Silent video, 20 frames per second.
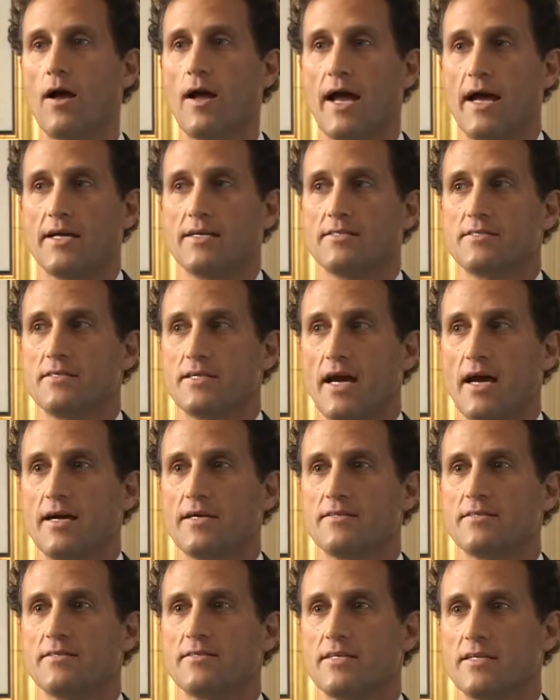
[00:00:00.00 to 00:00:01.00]
as
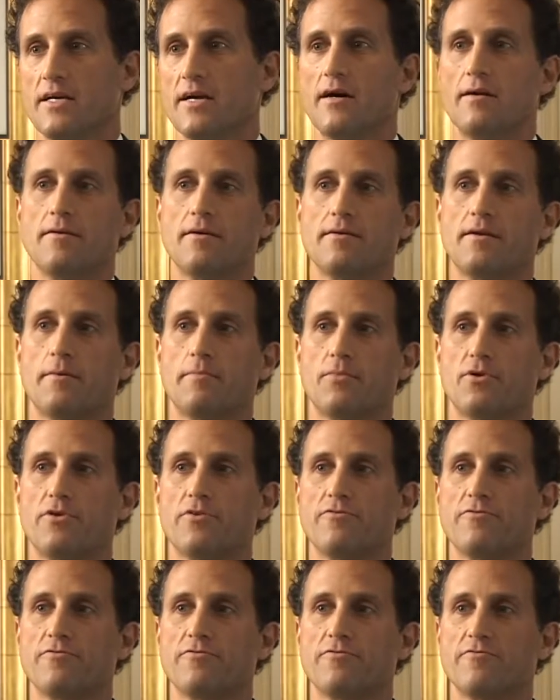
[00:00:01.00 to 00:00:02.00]
the number
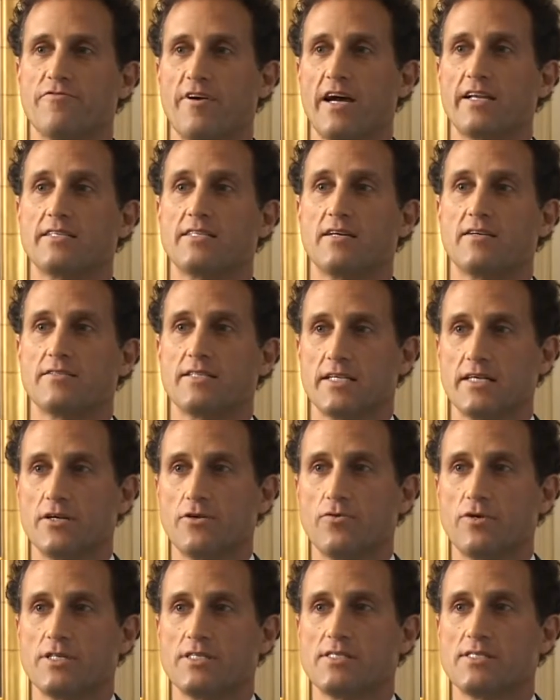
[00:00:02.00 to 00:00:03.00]
of fat cells
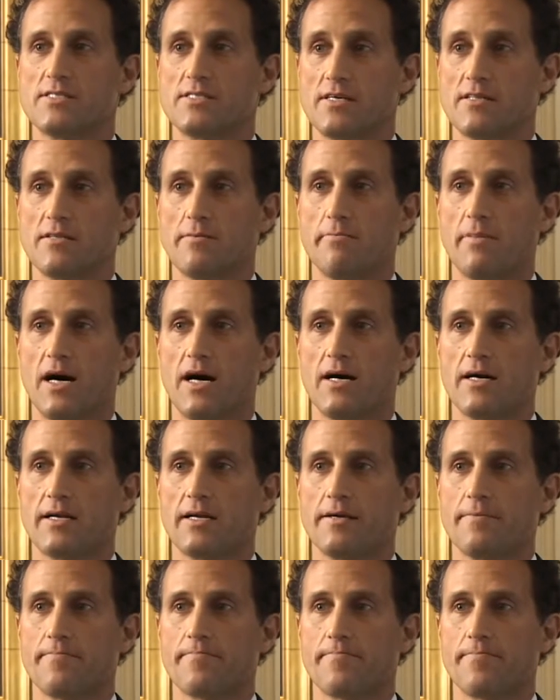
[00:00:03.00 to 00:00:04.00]
increases in the
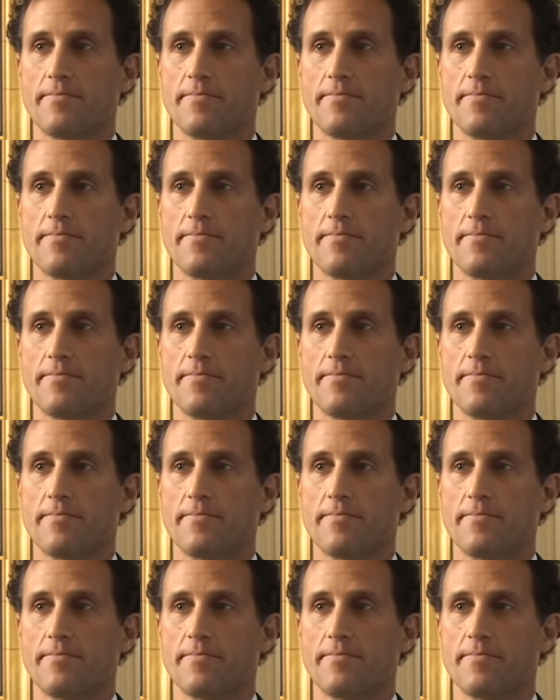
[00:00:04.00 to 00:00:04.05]
body.